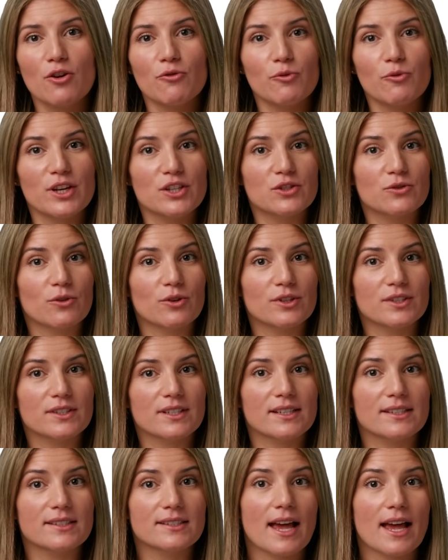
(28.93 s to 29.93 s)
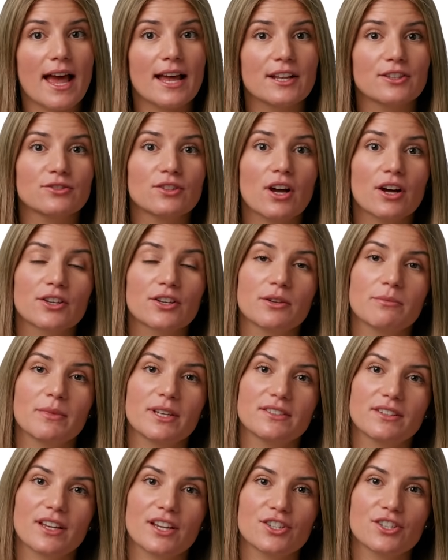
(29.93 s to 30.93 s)
resources and
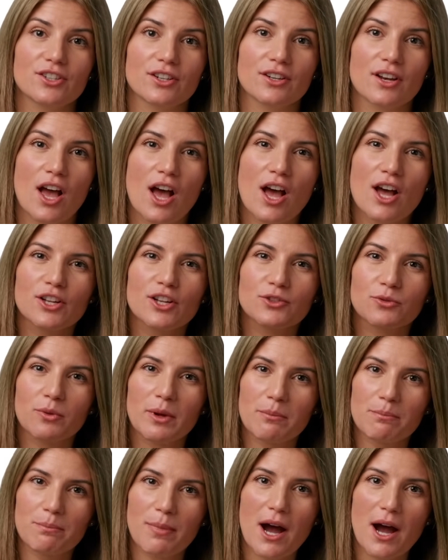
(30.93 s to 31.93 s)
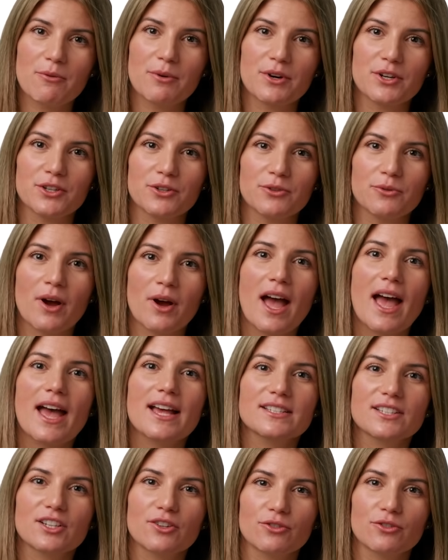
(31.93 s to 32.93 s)
documentation to empower you
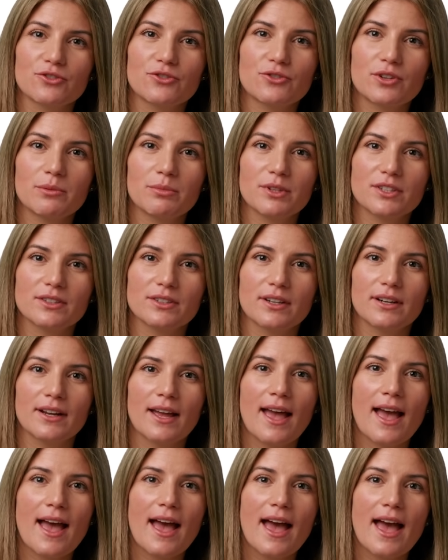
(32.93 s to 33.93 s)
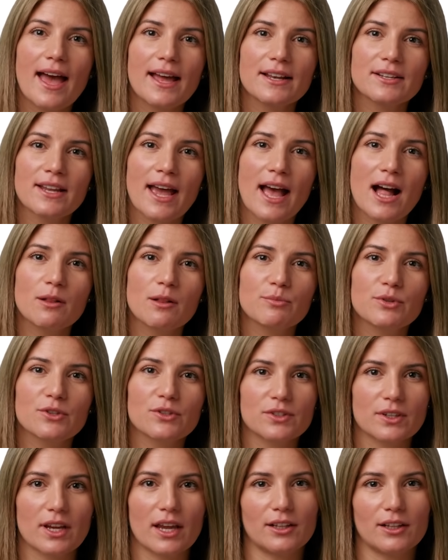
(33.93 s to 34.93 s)
as a contributor and help you
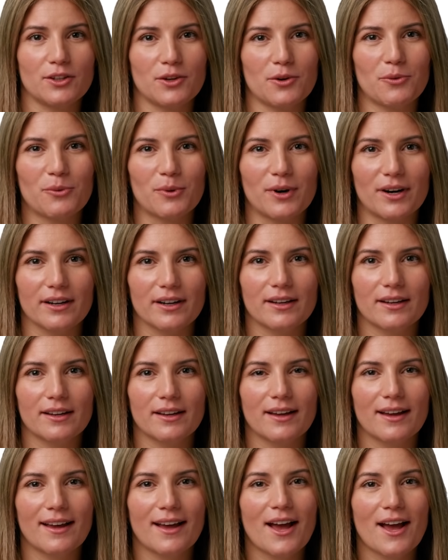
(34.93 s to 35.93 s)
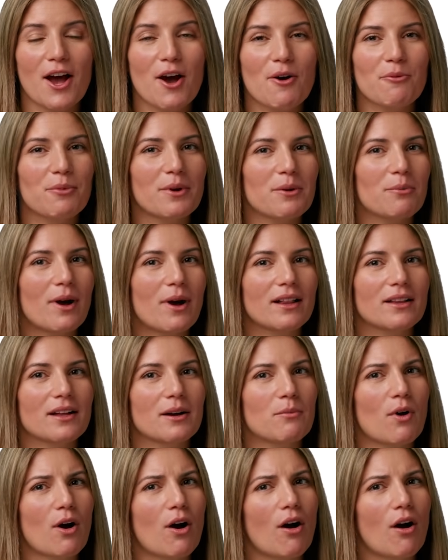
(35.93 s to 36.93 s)
scale your work. We
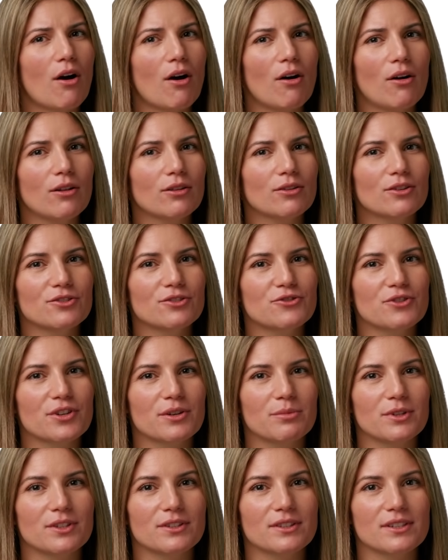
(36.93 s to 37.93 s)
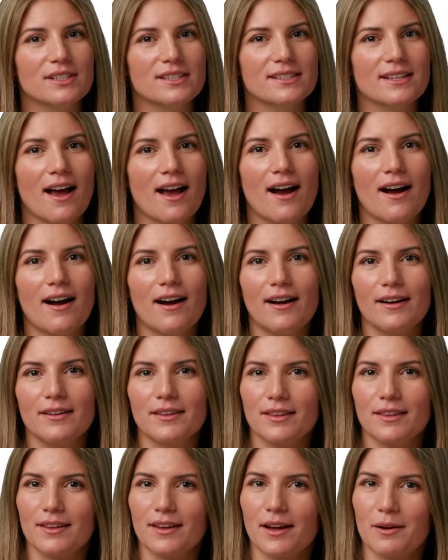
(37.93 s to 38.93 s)
welcome all contributors,
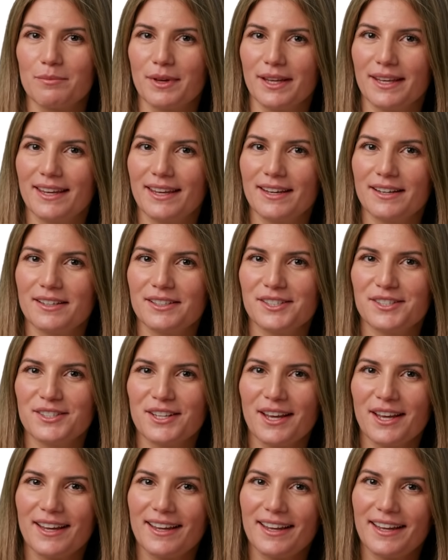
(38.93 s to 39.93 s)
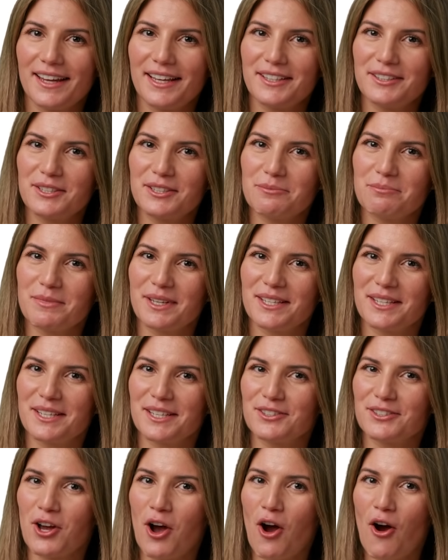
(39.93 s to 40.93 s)
either they are beginners,
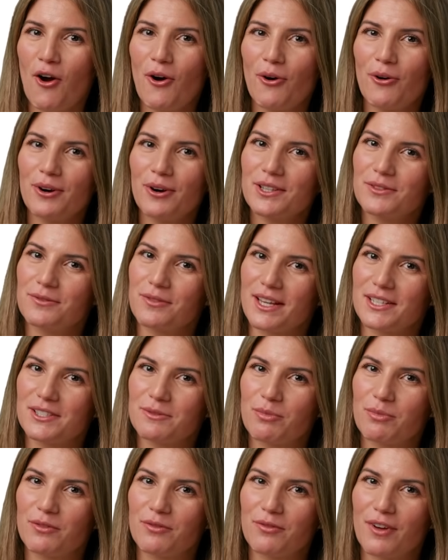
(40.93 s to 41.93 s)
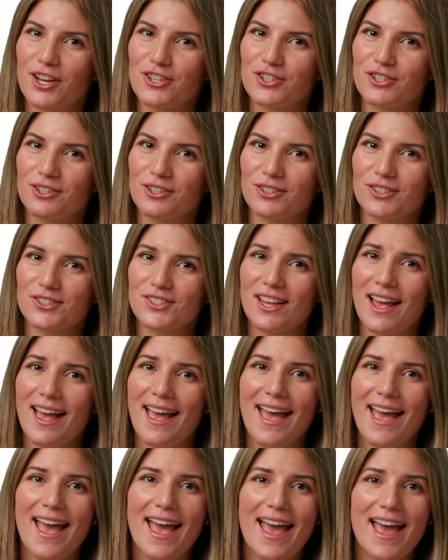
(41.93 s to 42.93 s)
intermediate or advanced professionals,
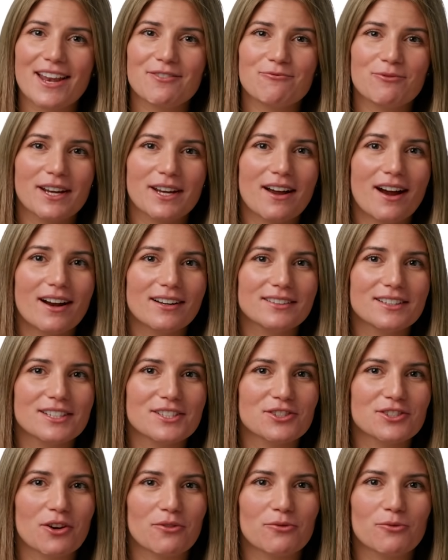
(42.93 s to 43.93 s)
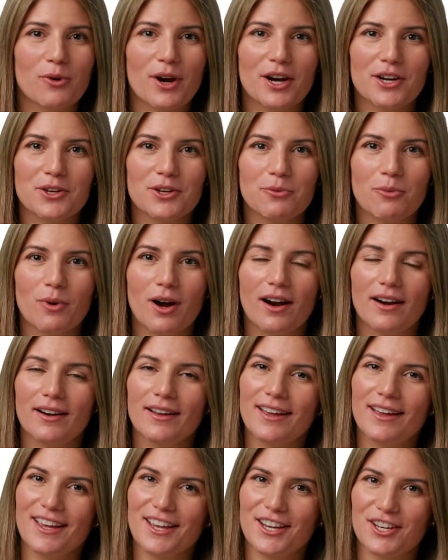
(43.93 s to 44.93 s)
and regardless of where you
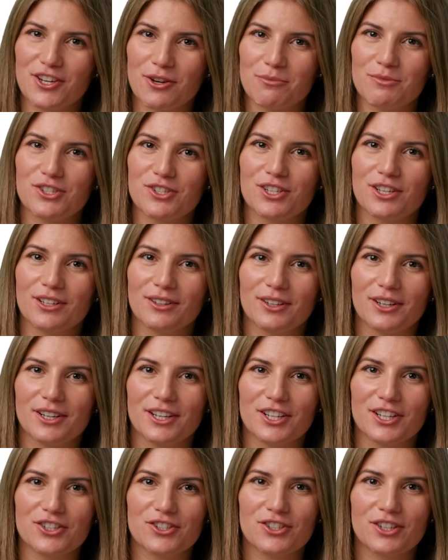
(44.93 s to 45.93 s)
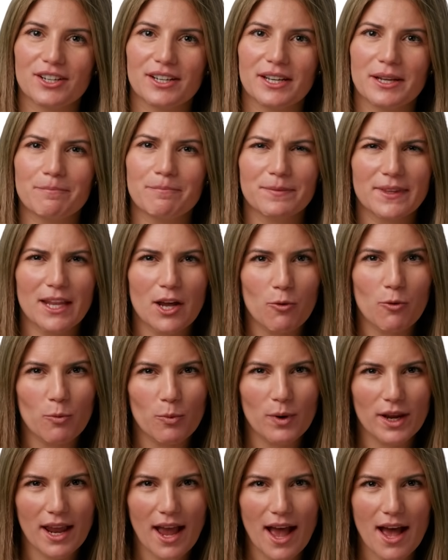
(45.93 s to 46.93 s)
are in your machine learning journey,
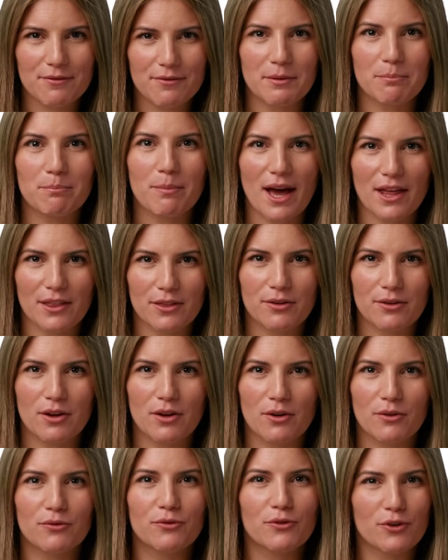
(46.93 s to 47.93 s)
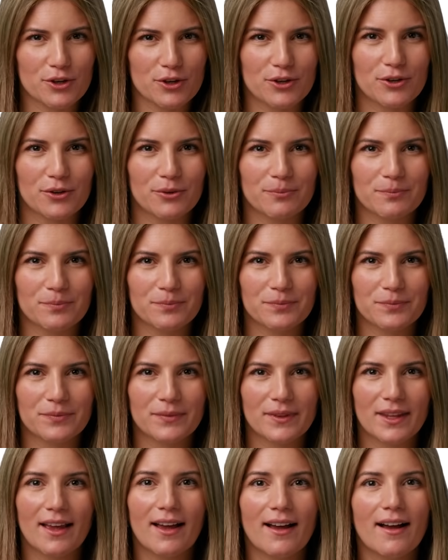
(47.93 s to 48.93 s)
we have a path for you.
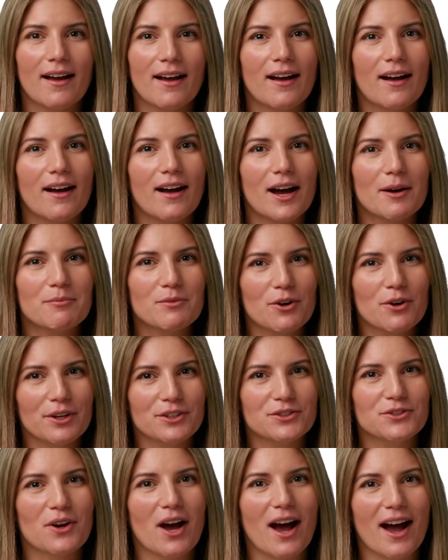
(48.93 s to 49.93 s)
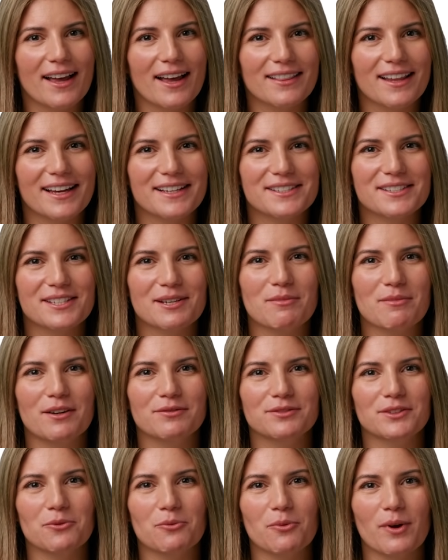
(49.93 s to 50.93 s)
I'm going to highlight some
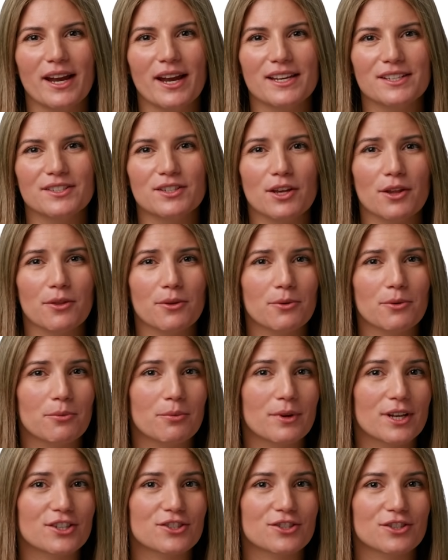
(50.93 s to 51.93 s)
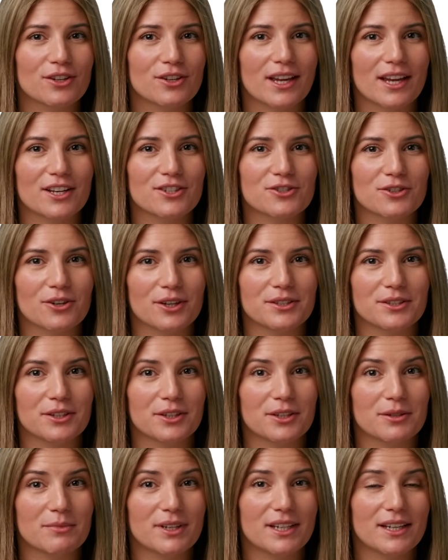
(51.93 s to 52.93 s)
of the ways through which you can join the
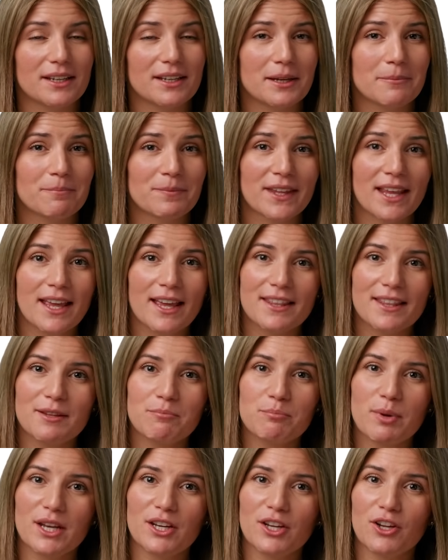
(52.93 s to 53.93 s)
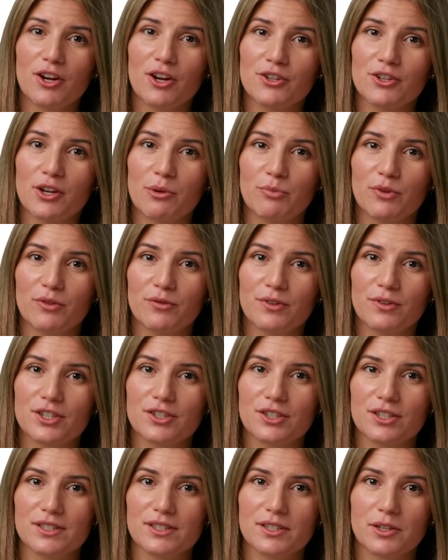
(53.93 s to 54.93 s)
community, depending on your
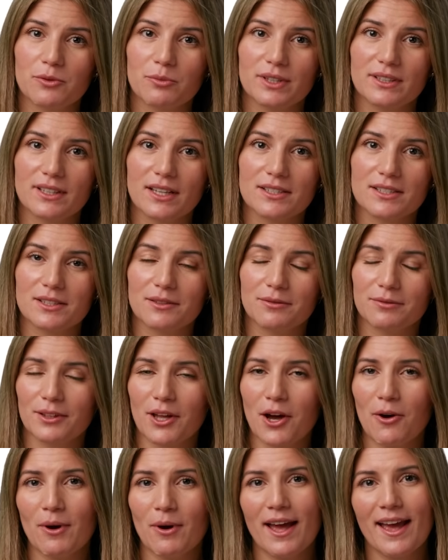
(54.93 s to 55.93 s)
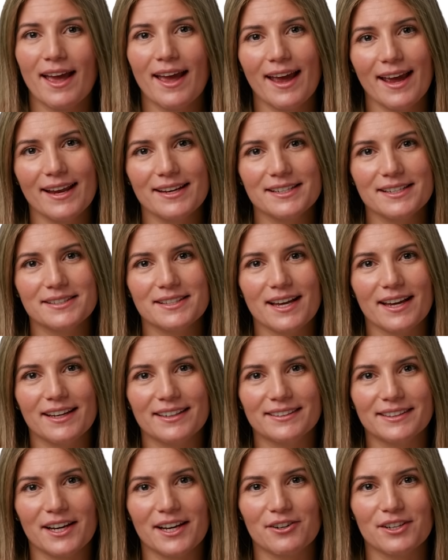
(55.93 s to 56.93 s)
proficiency with TensorFlow and
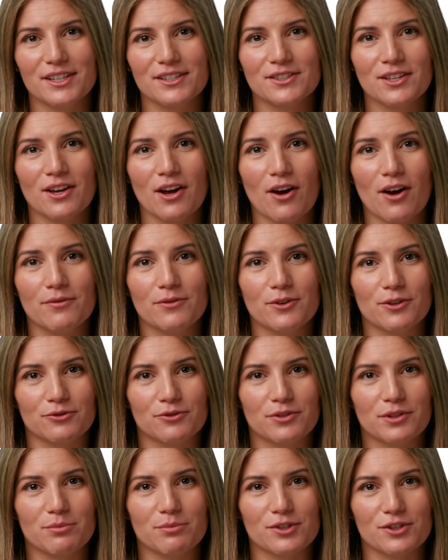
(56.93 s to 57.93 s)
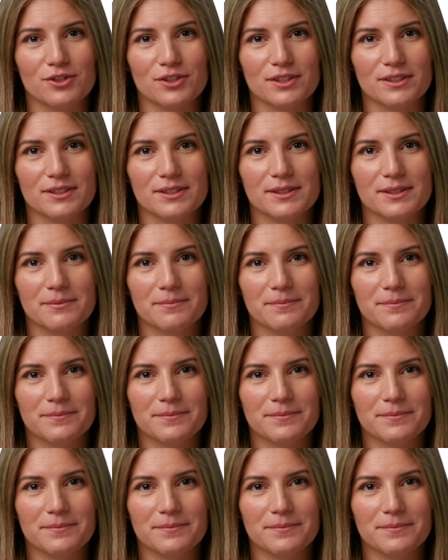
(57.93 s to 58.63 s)
desired areas of contributions.